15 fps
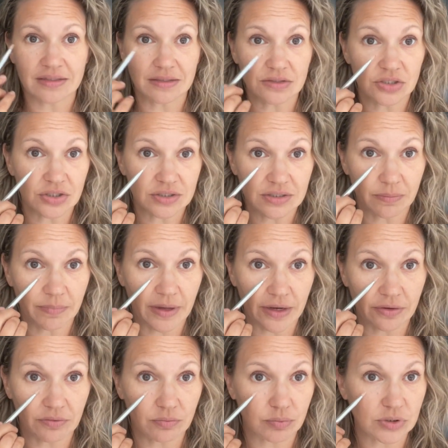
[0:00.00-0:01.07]
it's just a matter
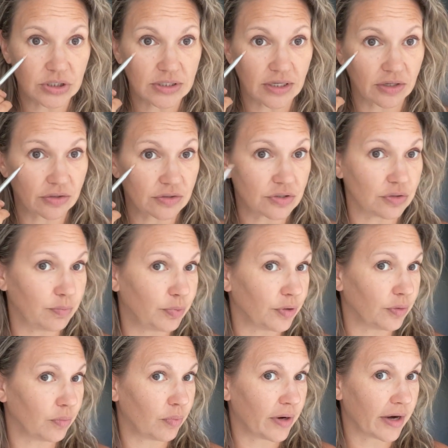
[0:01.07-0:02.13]
of which colors you
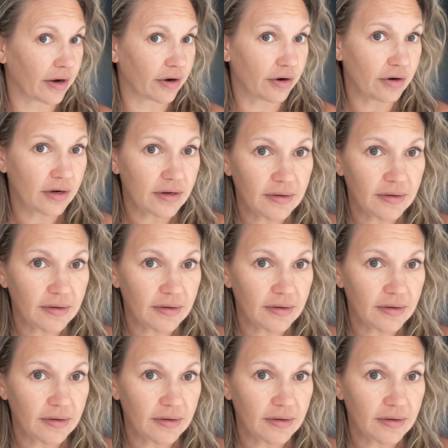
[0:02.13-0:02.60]
put where,